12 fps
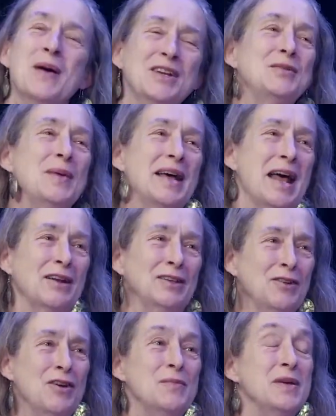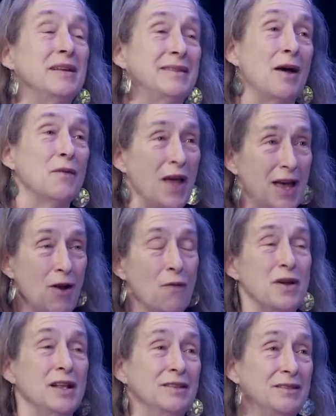knew much about how to learn because I
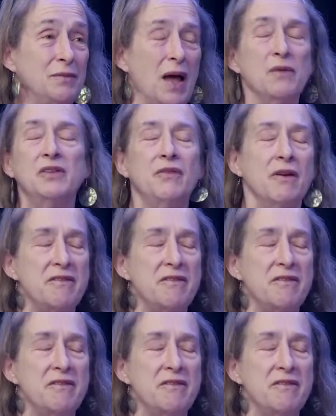was